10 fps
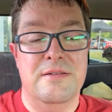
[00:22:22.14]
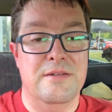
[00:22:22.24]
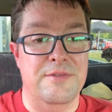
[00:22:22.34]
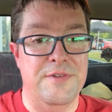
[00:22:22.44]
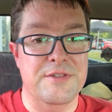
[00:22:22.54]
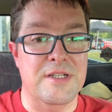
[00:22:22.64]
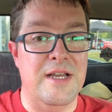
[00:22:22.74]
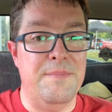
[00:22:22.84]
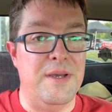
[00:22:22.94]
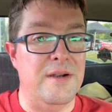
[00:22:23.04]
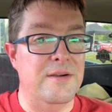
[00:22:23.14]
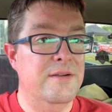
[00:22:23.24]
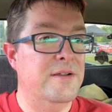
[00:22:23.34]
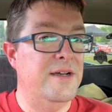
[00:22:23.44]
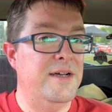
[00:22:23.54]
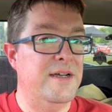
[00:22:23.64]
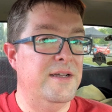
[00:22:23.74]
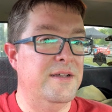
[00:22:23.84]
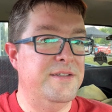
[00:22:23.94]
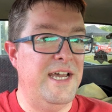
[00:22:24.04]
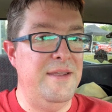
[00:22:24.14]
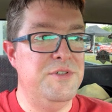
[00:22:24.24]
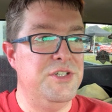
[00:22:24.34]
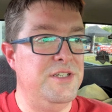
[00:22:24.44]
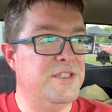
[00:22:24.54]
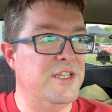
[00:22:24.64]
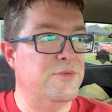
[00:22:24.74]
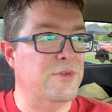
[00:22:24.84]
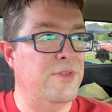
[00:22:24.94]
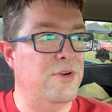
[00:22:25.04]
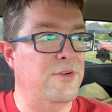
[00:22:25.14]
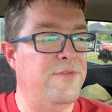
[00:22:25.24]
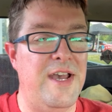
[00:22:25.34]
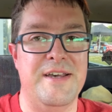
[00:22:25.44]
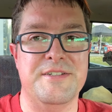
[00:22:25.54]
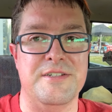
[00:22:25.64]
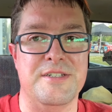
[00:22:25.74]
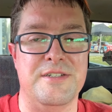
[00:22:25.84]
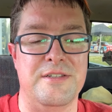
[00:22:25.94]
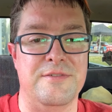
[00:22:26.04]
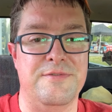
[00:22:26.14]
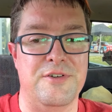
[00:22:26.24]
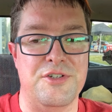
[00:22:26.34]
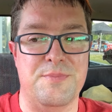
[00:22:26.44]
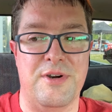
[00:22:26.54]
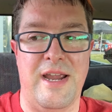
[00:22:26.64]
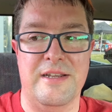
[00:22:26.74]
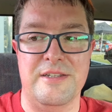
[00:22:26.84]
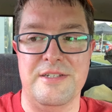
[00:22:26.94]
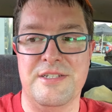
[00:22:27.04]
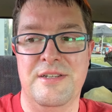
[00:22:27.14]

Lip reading: It feels a lot better. Timesheet says we're third fastest in the first practice.